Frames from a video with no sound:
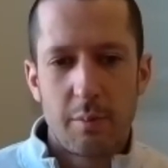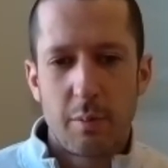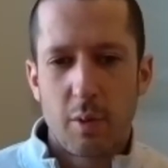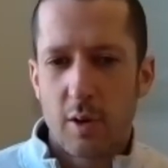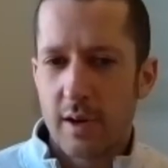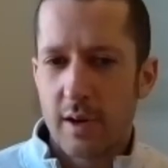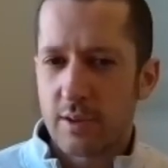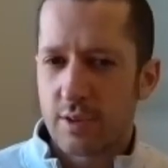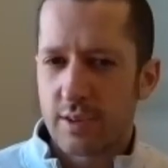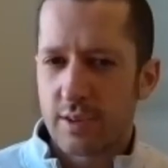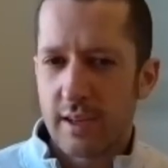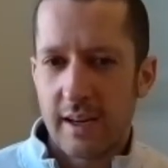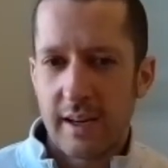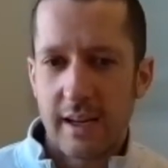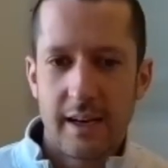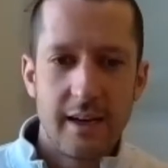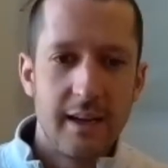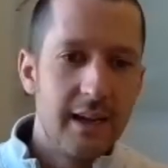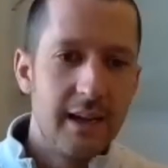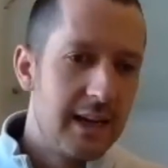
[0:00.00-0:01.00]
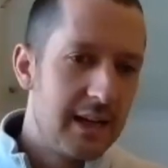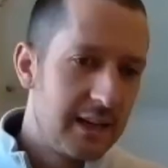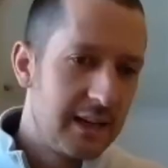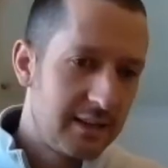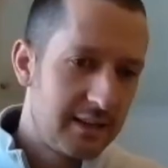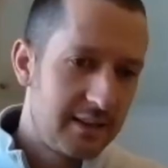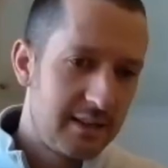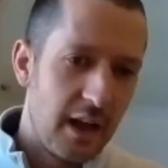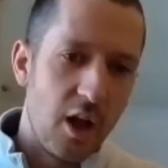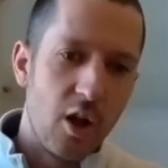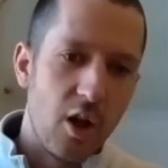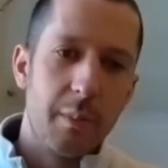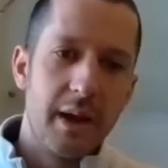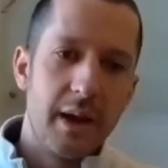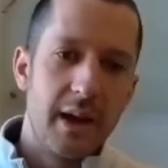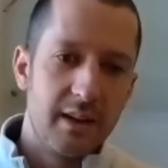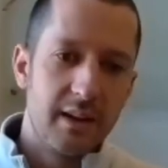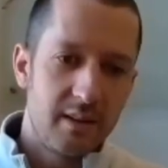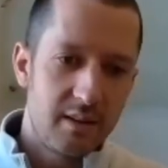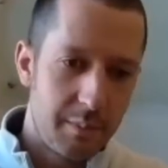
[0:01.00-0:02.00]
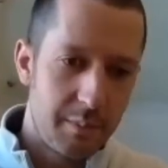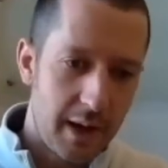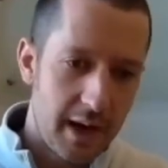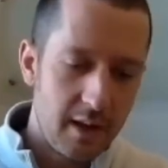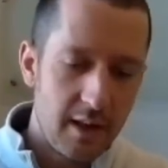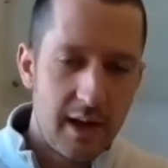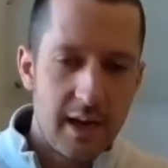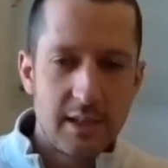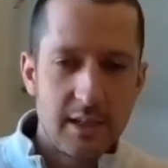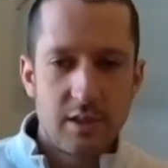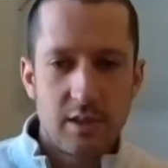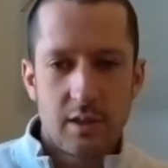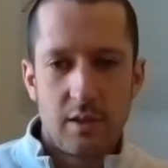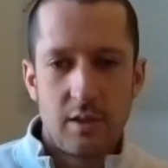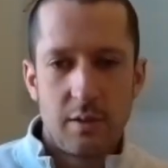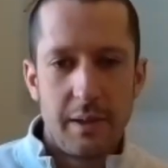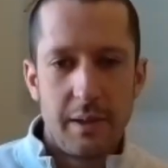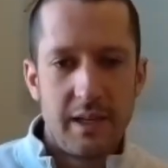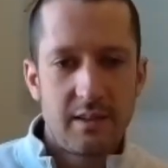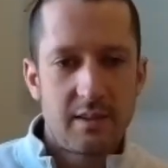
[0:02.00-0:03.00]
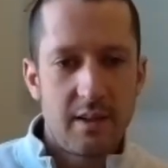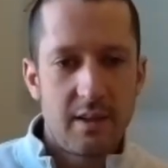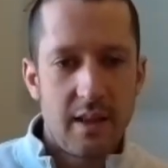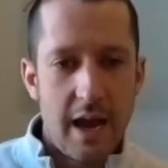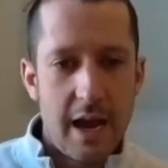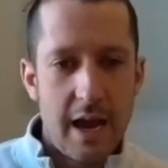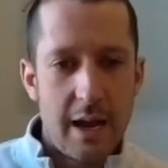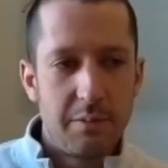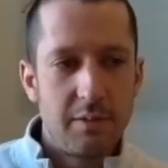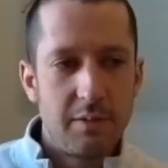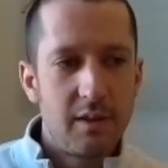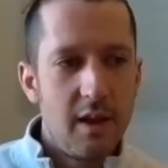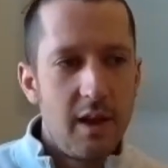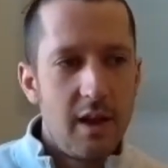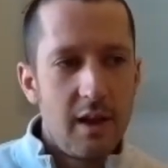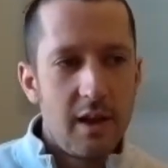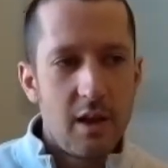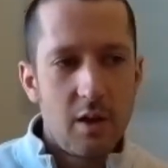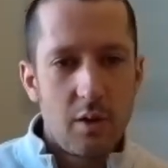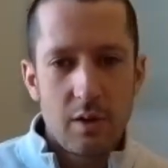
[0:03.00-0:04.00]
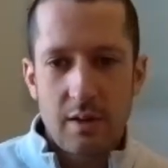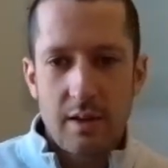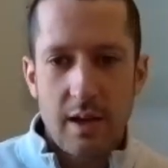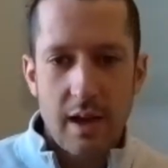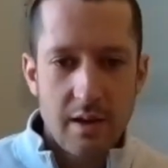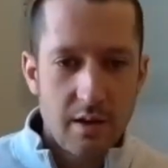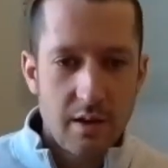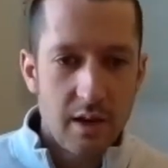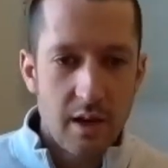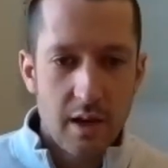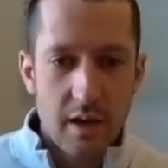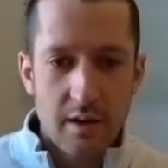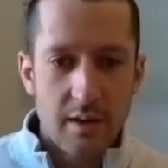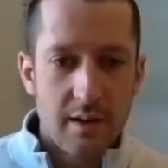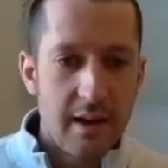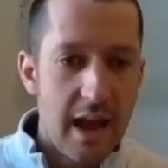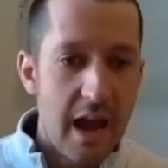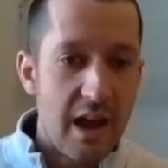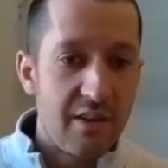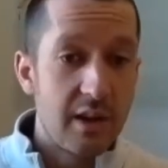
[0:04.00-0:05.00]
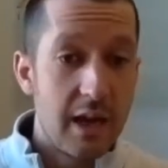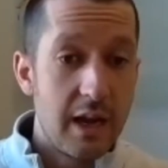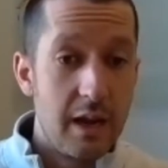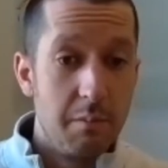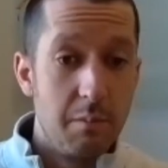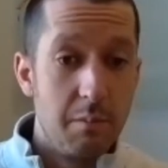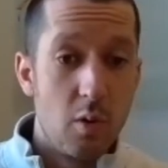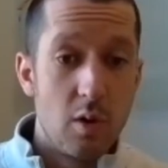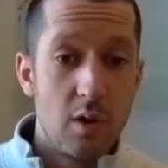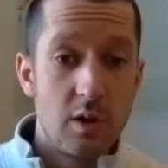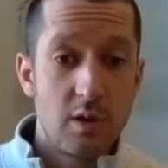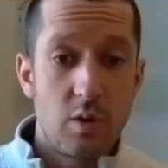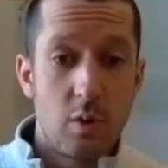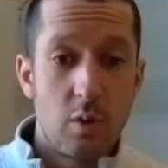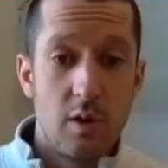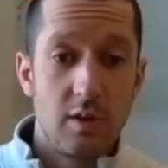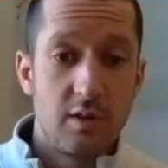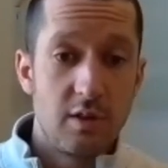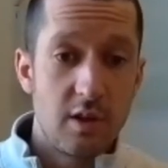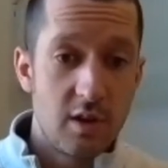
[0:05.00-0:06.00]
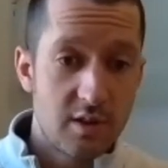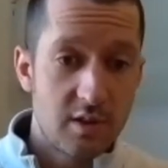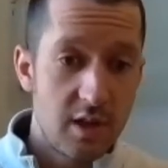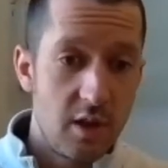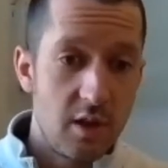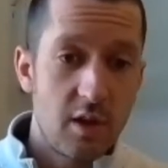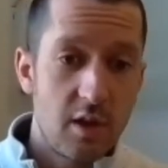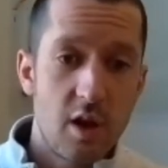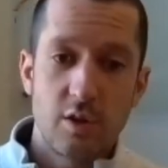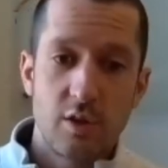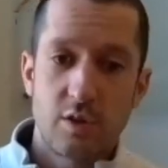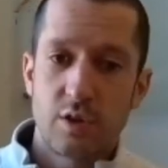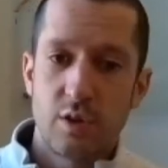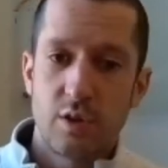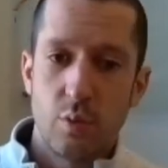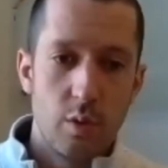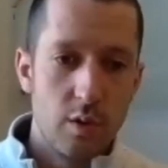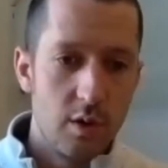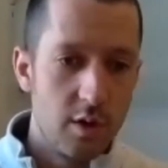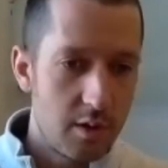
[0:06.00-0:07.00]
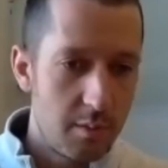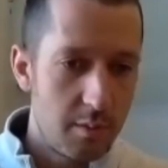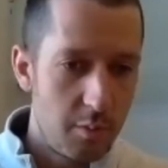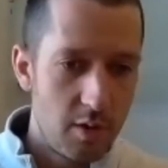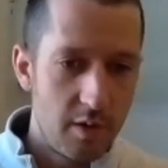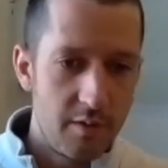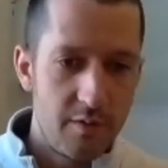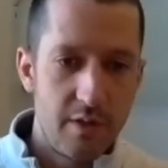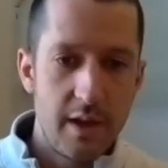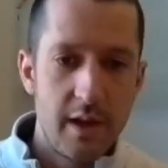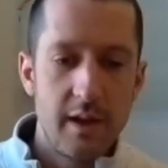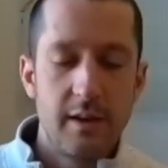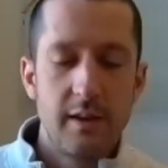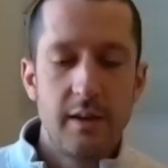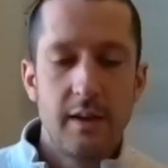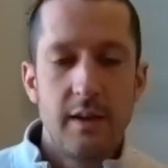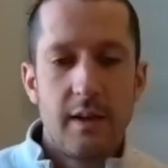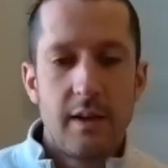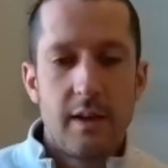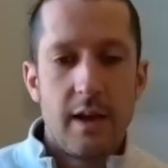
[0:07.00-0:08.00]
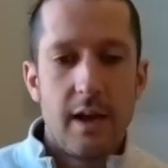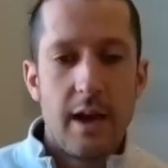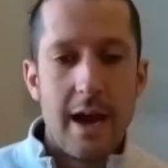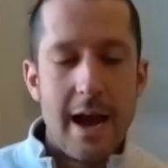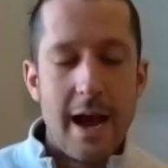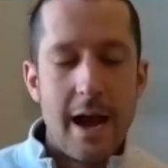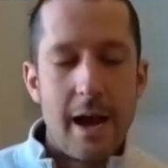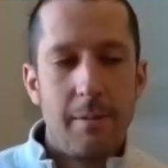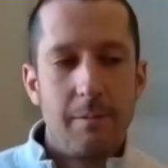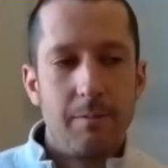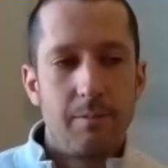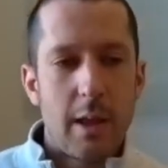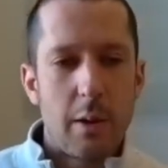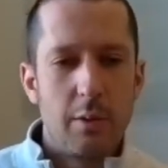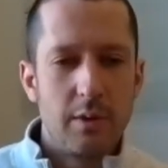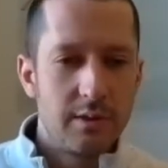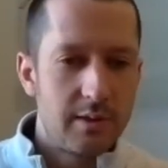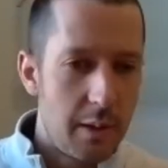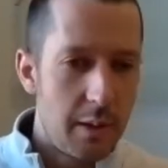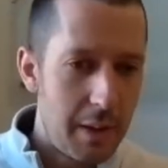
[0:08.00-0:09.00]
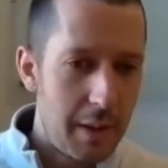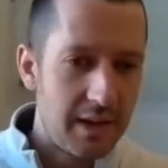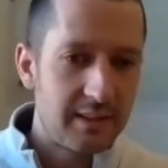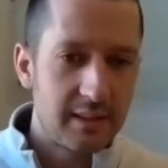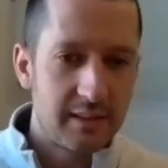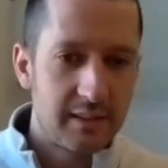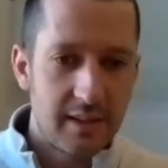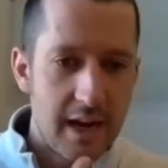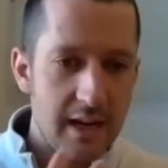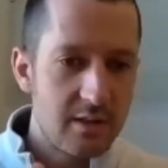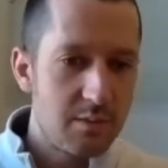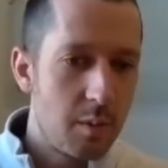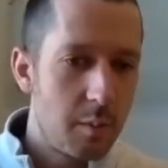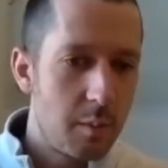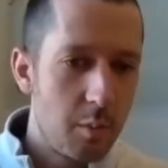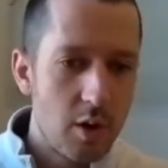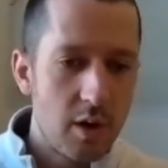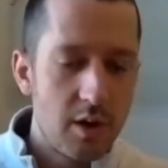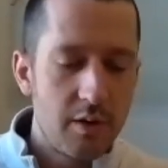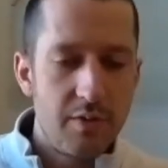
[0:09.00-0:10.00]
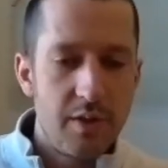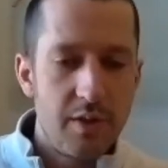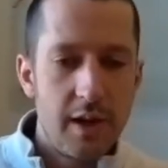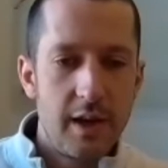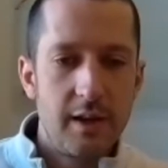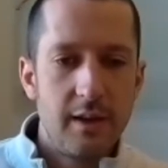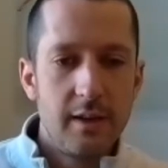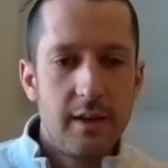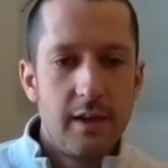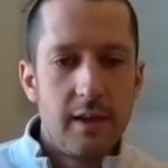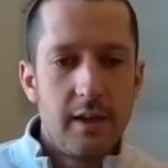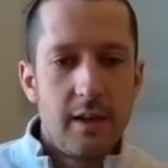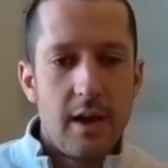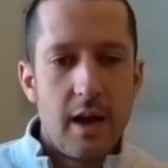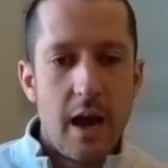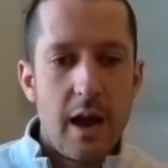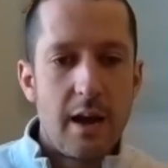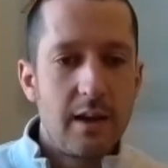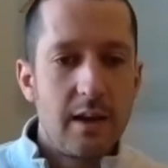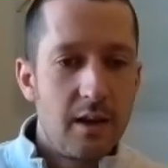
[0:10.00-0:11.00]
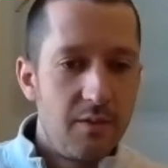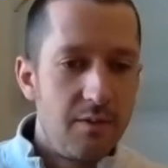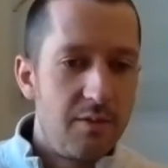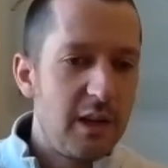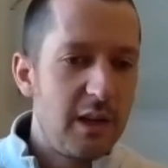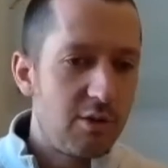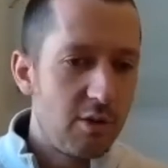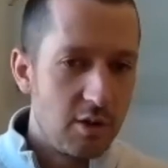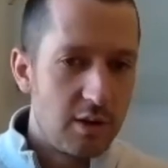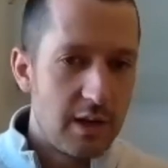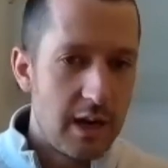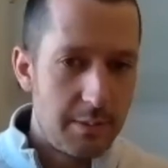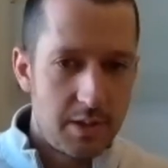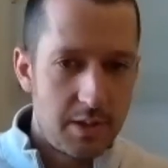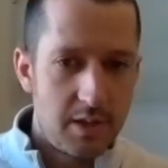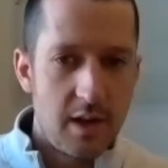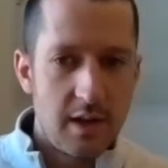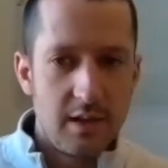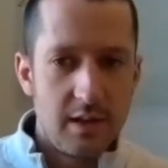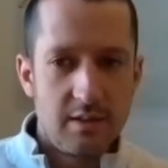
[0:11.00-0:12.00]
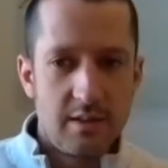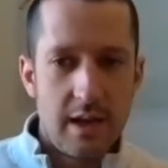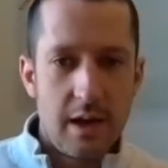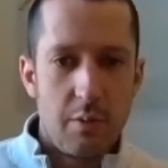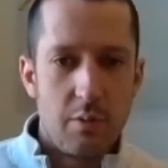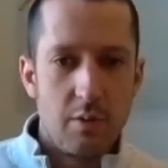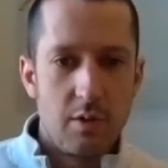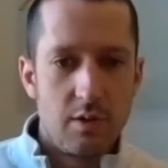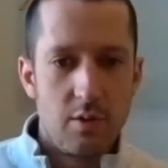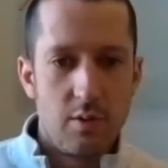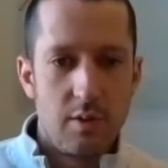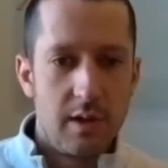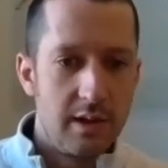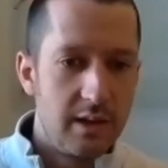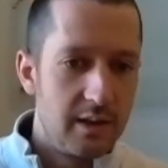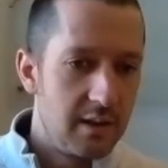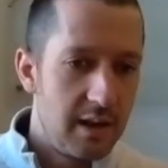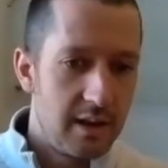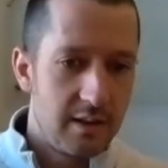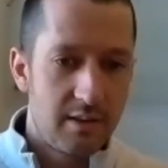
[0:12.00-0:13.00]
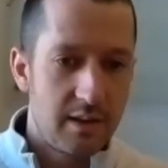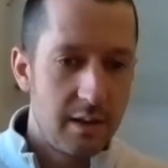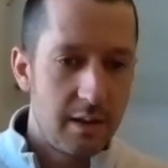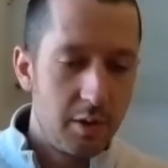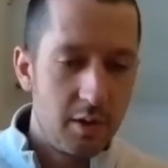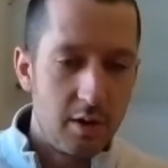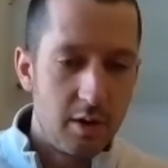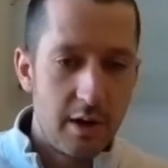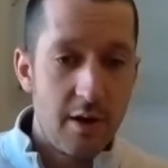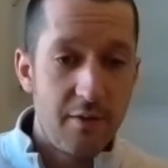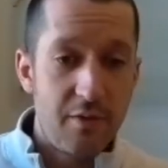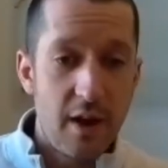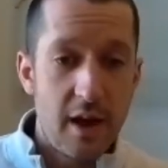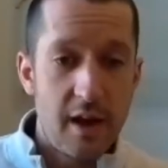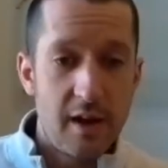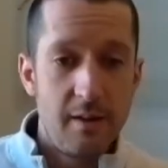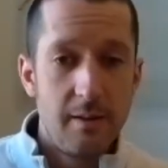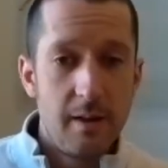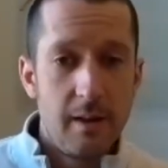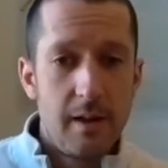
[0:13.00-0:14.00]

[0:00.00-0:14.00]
more interested in cell-based, biological-based labs, they tend to navigate more towards our cell culture work, more of the, I wouldn't say basic science, but more of the in vitro type studies that we're doing. And similarly, I've had